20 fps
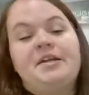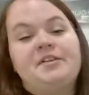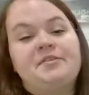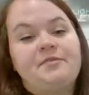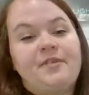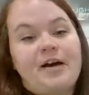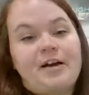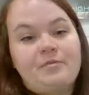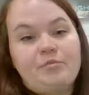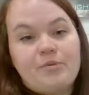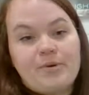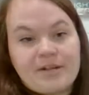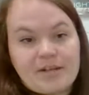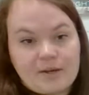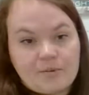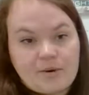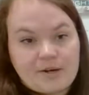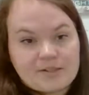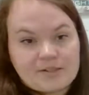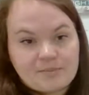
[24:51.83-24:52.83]
It's
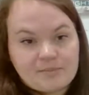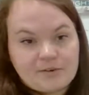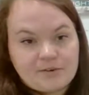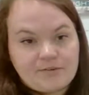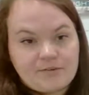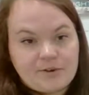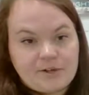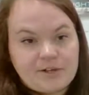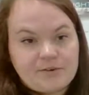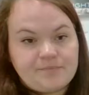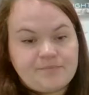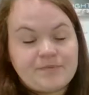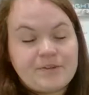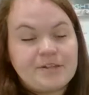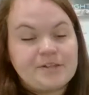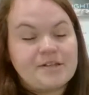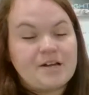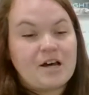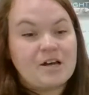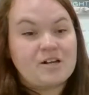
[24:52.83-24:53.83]
5.8 watts per foot.
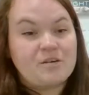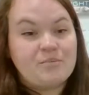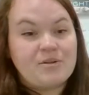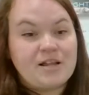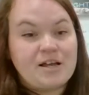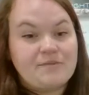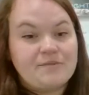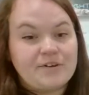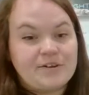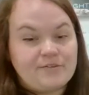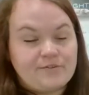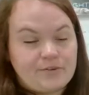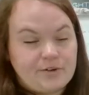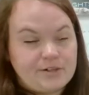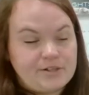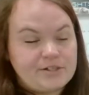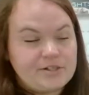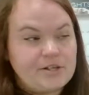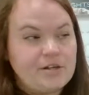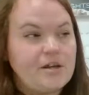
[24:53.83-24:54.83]
It's cuttable every
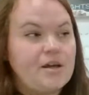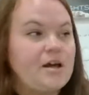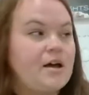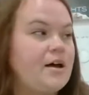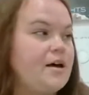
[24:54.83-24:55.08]
foot.